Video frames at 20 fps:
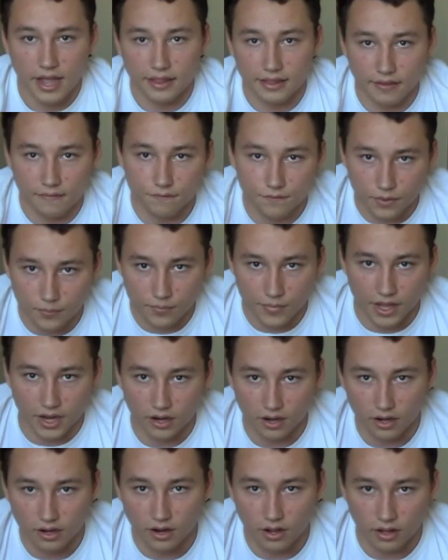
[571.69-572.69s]
And then from
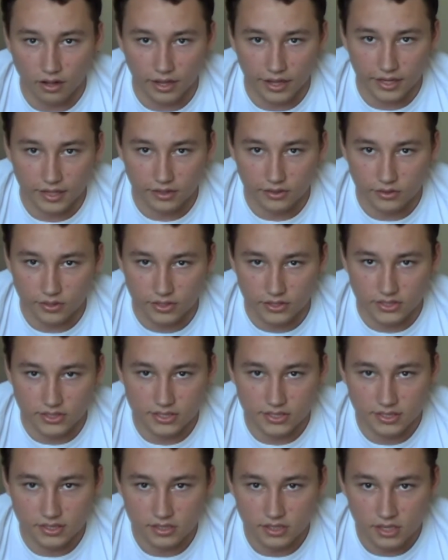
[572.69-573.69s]
there, all I do
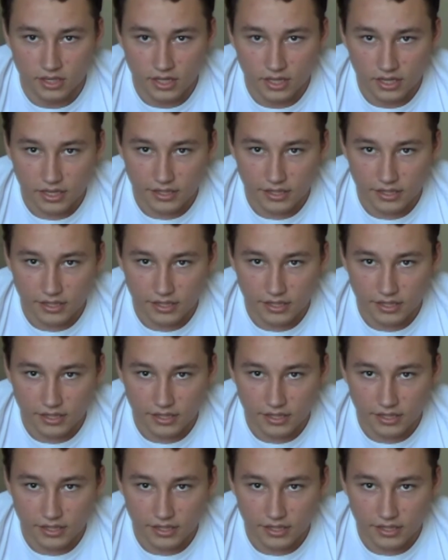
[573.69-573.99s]
is,